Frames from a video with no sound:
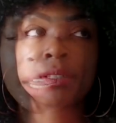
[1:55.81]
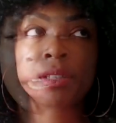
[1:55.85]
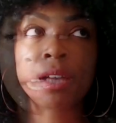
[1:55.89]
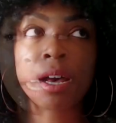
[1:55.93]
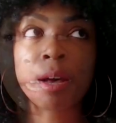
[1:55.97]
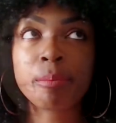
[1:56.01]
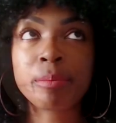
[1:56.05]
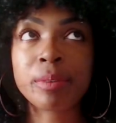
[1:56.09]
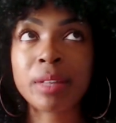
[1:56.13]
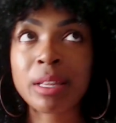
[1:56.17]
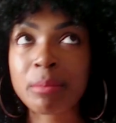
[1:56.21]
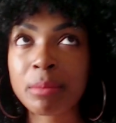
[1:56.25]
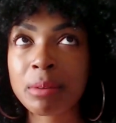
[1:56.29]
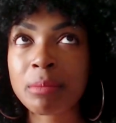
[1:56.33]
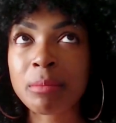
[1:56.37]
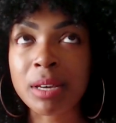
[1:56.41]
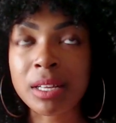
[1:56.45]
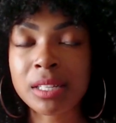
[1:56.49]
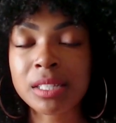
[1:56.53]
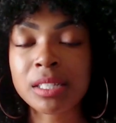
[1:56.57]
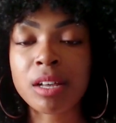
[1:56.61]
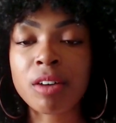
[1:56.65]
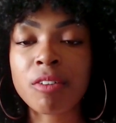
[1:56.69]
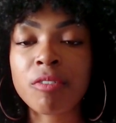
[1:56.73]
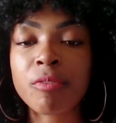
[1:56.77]
Not blaming
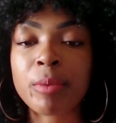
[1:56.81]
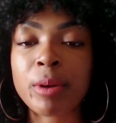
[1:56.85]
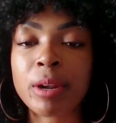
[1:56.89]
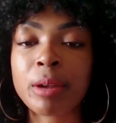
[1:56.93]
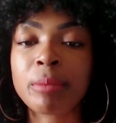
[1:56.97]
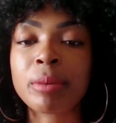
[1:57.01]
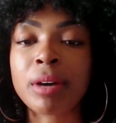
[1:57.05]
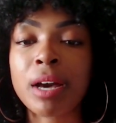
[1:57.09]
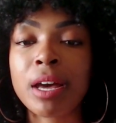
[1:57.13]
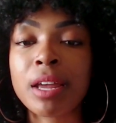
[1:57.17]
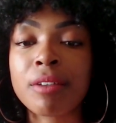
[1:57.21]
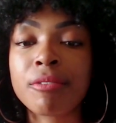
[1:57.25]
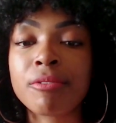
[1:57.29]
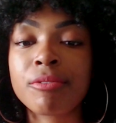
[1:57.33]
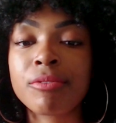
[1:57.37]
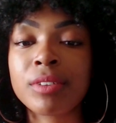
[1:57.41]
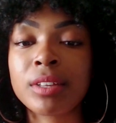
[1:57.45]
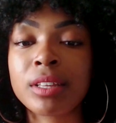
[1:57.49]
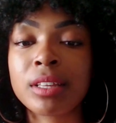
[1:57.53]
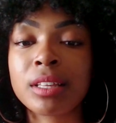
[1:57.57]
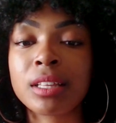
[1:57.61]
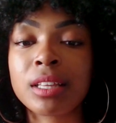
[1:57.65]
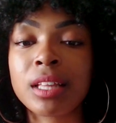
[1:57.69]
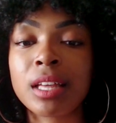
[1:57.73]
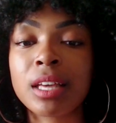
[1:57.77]
myself, but I'm kind of
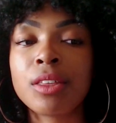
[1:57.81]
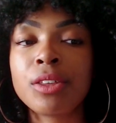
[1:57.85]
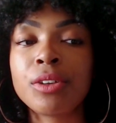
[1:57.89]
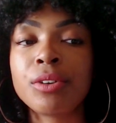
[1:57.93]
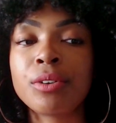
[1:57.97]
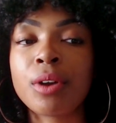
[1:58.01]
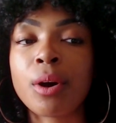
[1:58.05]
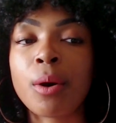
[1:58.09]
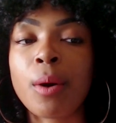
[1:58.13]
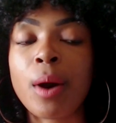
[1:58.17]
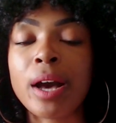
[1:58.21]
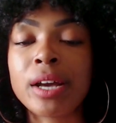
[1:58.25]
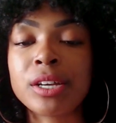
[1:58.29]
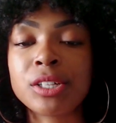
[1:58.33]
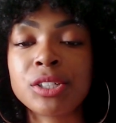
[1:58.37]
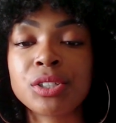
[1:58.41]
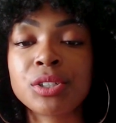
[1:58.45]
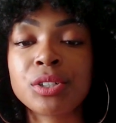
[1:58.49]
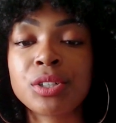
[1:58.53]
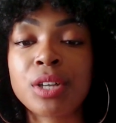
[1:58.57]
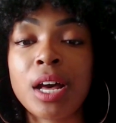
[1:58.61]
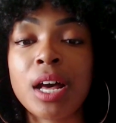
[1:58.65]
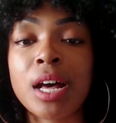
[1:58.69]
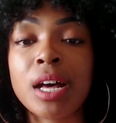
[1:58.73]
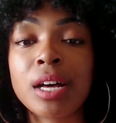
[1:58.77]
feeling like, you know, I
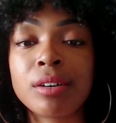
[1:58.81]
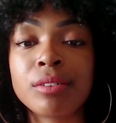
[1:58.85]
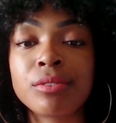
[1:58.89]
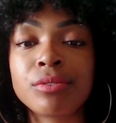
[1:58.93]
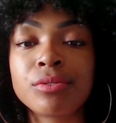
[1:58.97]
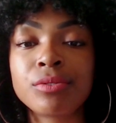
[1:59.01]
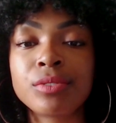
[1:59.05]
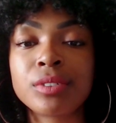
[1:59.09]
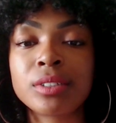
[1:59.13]
should have